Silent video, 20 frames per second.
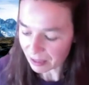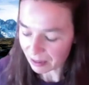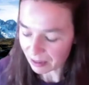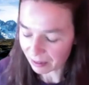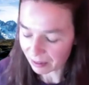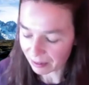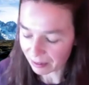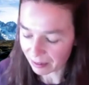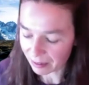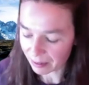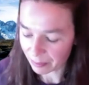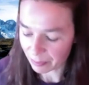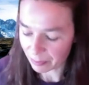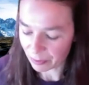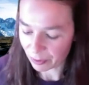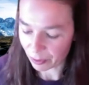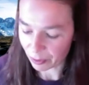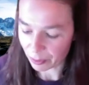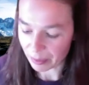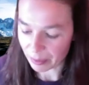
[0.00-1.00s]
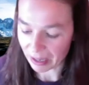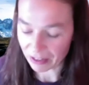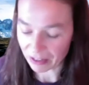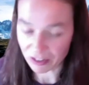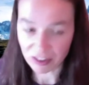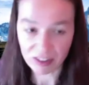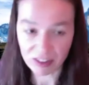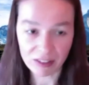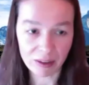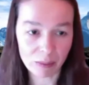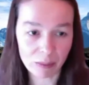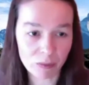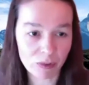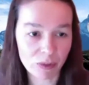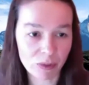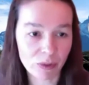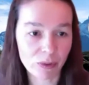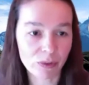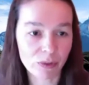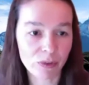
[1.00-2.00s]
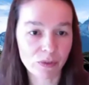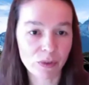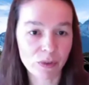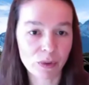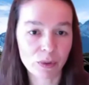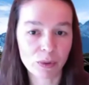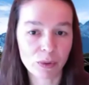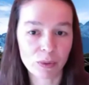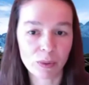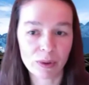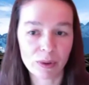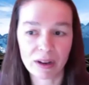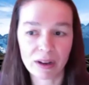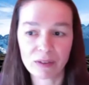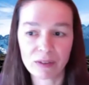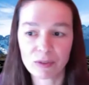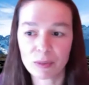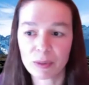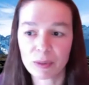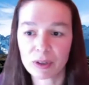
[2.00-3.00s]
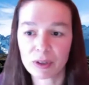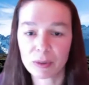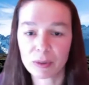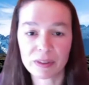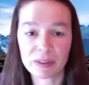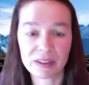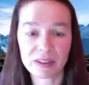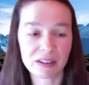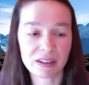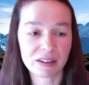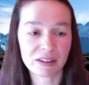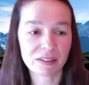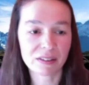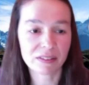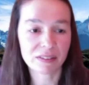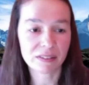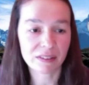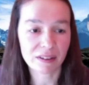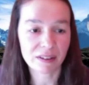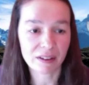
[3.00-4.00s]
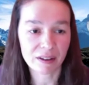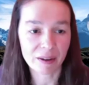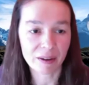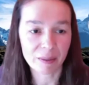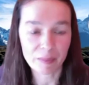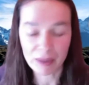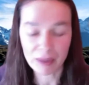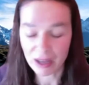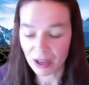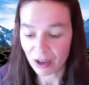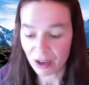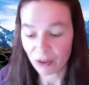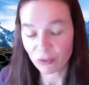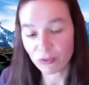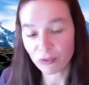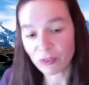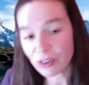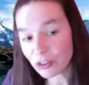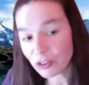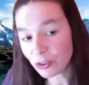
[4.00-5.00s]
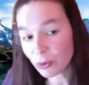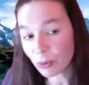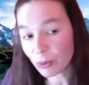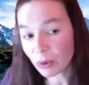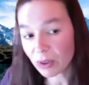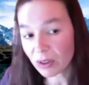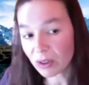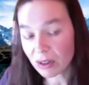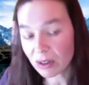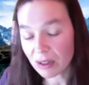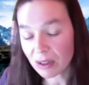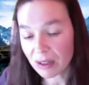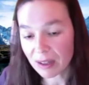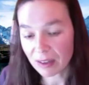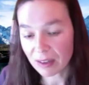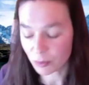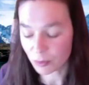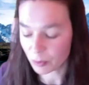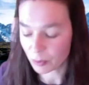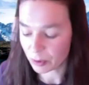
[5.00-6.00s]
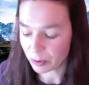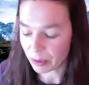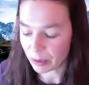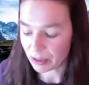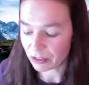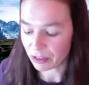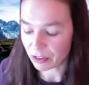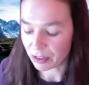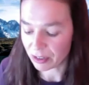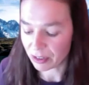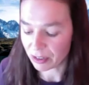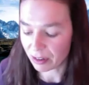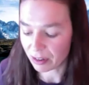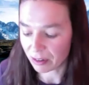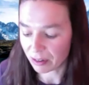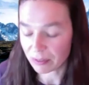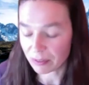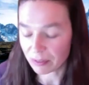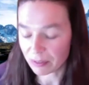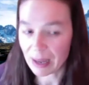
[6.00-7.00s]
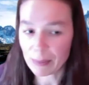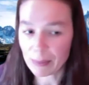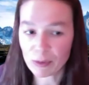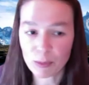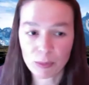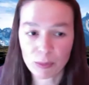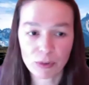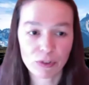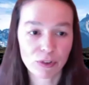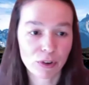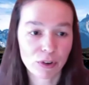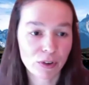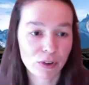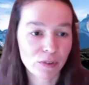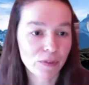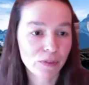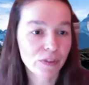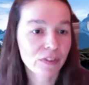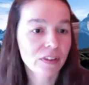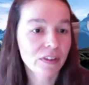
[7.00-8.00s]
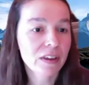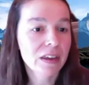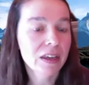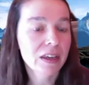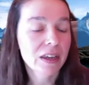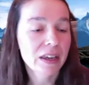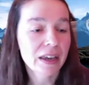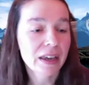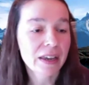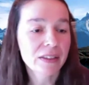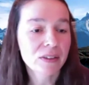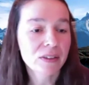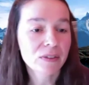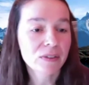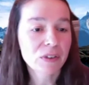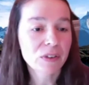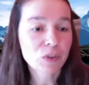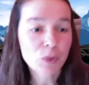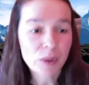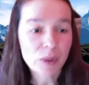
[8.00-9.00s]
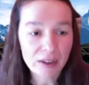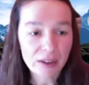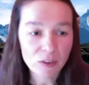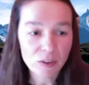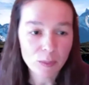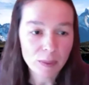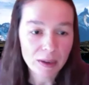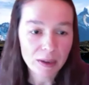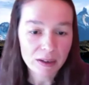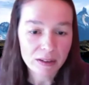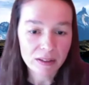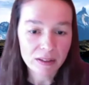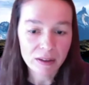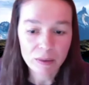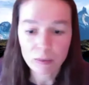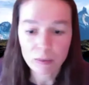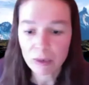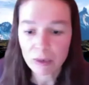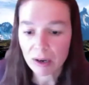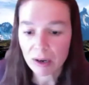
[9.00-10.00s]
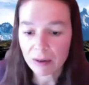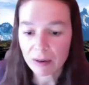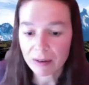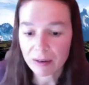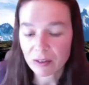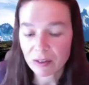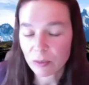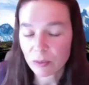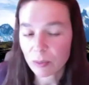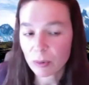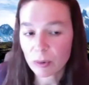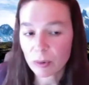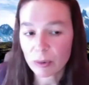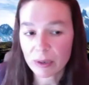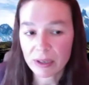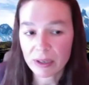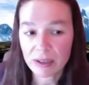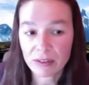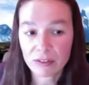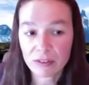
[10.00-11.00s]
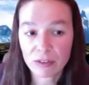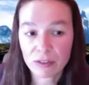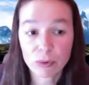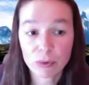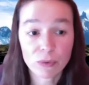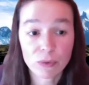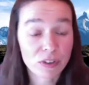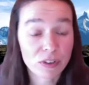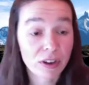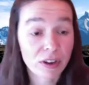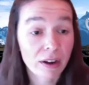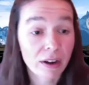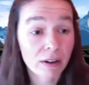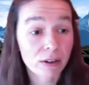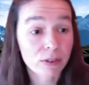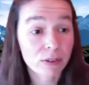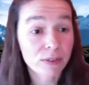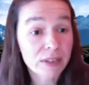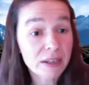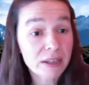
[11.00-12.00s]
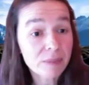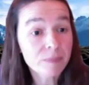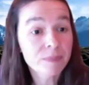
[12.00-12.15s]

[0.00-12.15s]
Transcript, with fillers: Um, so Imagining Lyme, for those of you who are not familiar with it, is um, visual exploration of Lyme's preserves. And the visual aspect that we are exploring is through photography.